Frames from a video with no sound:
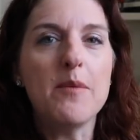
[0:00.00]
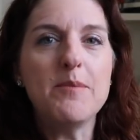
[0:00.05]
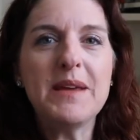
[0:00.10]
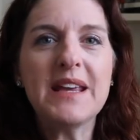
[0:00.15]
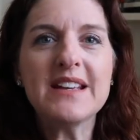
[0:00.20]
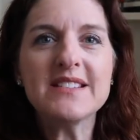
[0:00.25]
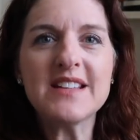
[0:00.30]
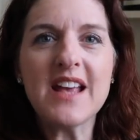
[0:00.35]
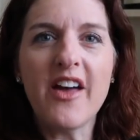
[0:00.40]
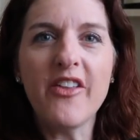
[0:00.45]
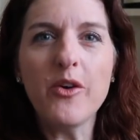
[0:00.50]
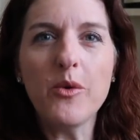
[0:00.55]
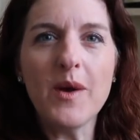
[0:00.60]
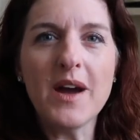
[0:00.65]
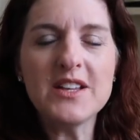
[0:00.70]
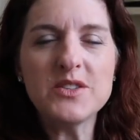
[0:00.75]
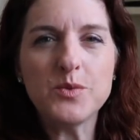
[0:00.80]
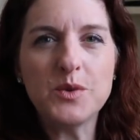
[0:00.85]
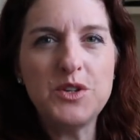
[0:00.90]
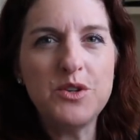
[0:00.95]
because
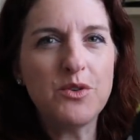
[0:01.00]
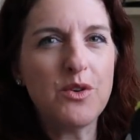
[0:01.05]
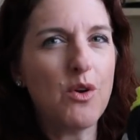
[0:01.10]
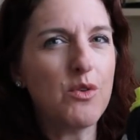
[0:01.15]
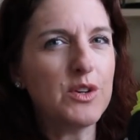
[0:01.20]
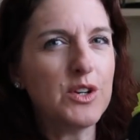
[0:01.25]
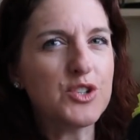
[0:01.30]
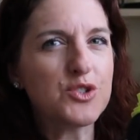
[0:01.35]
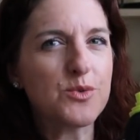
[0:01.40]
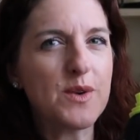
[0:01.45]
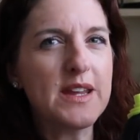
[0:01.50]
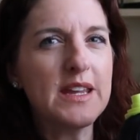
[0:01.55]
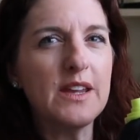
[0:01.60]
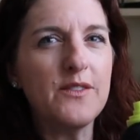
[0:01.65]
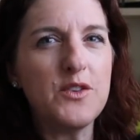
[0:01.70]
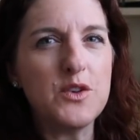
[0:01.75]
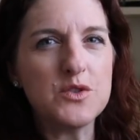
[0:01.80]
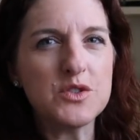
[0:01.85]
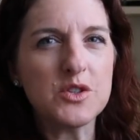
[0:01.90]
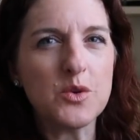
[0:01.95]
otherwise when you go to drink,
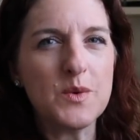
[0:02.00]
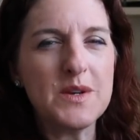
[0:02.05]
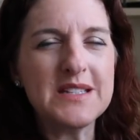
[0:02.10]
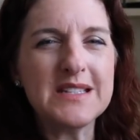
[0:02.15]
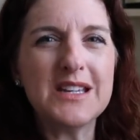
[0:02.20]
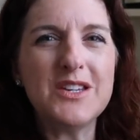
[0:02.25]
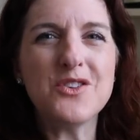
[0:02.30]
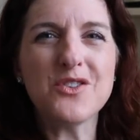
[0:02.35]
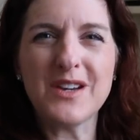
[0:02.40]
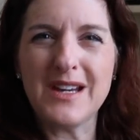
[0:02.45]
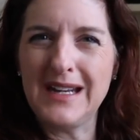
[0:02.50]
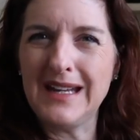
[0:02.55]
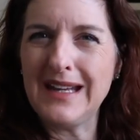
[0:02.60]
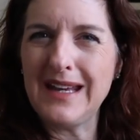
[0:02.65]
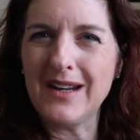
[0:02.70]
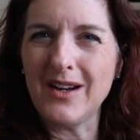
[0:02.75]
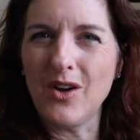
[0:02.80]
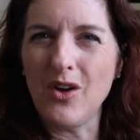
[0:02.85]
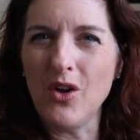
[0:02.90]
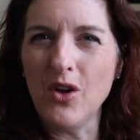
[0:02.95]
if you squeeze it, you're gonna
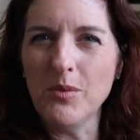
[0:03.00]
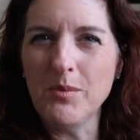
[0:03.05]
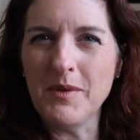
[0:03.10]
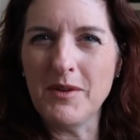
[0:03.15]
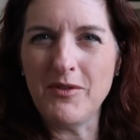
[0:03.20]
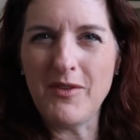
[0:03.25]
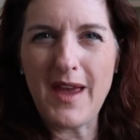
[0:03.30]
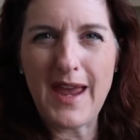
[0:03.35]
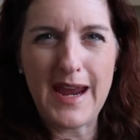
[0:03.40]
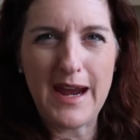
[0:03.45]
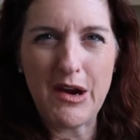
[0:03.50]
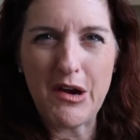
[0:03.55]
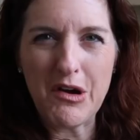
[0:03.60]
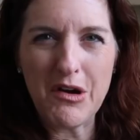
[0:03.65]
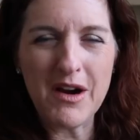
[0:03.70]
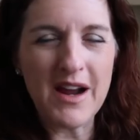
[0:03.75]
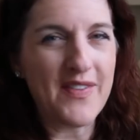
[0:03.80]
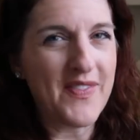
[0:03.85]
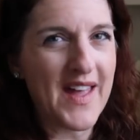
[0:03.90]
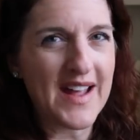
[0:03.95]
get a gulp of
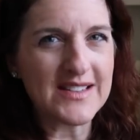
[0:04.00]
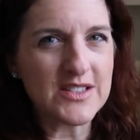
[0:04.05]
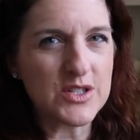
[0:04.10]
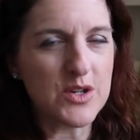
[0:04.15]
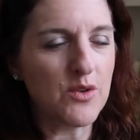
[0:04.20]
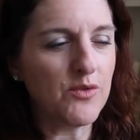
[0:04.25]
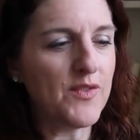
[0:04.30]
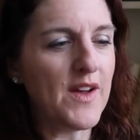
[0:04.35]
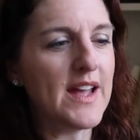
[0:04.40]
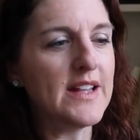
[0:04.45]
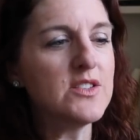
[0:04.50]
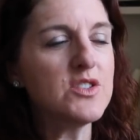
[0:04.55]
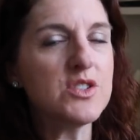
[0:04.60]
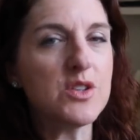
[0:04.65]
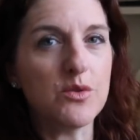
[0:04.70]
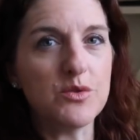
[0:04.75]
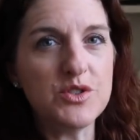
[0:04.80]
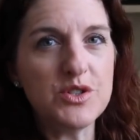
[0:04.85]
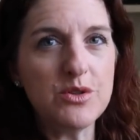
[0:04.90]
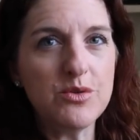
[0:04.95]
air and that's no fun.
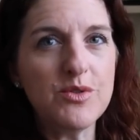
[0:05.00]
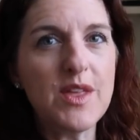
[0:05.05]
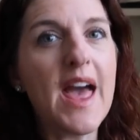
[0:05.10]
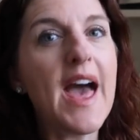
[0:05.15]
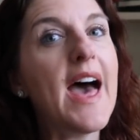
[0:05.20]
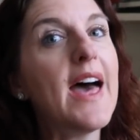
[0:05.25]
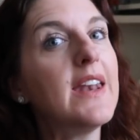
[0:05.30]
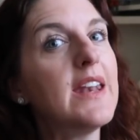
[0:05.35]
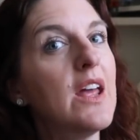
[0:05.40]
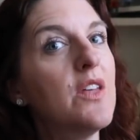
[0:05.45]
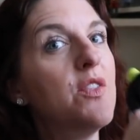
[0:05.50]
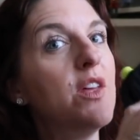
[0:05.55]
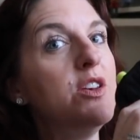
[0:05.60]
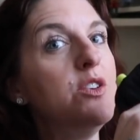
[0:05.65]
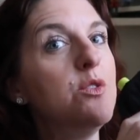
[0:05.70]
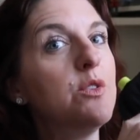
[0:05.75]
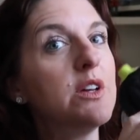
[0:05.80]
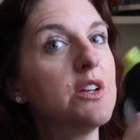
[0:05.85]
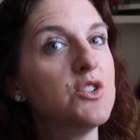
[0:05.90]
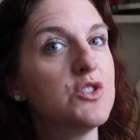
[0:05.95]
So do that and then
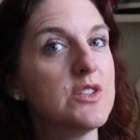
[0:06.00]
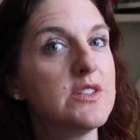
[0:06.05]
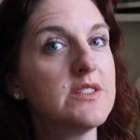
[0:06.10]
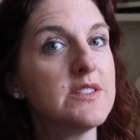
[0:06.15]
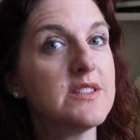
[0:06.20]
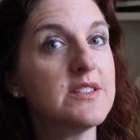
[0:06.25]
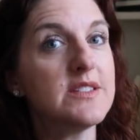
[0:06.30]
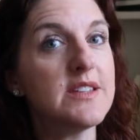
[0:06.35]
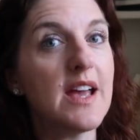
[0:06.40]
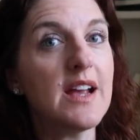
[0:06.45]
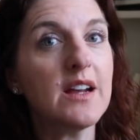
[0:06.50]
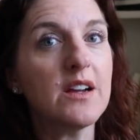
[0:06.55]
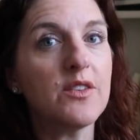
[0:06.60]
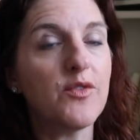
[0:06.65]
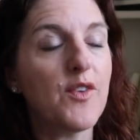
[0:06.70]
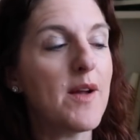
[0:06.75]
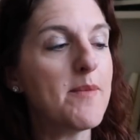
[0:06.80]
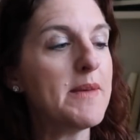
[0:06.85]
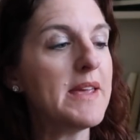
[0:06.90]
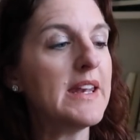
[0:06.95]
you can just suck
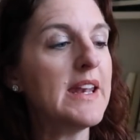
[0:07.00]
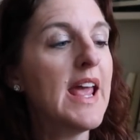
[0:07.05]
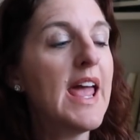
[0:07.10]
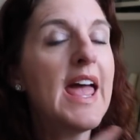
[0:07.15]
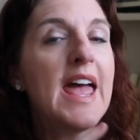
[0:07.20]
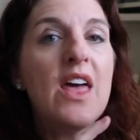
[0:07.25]
from it.